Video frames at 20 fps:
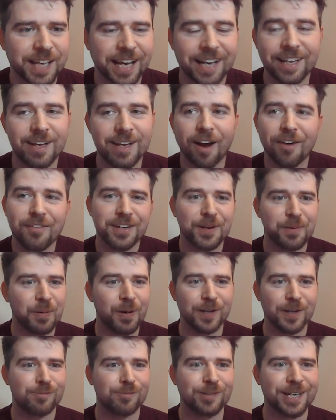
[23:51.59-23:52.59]
And I think it
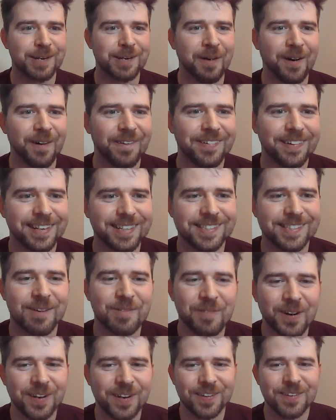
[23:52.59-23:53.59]
works really well. It's
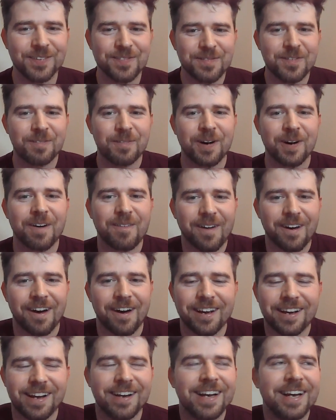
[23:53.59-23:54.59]
like one of
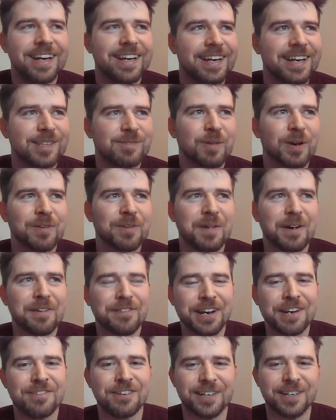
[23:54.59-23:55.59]

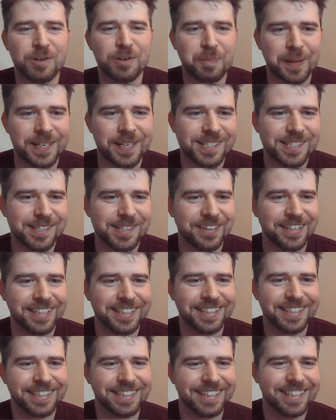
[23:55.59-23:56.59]
my favorite little bits of
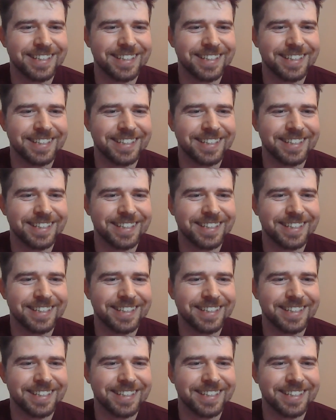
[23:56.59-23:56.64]
it.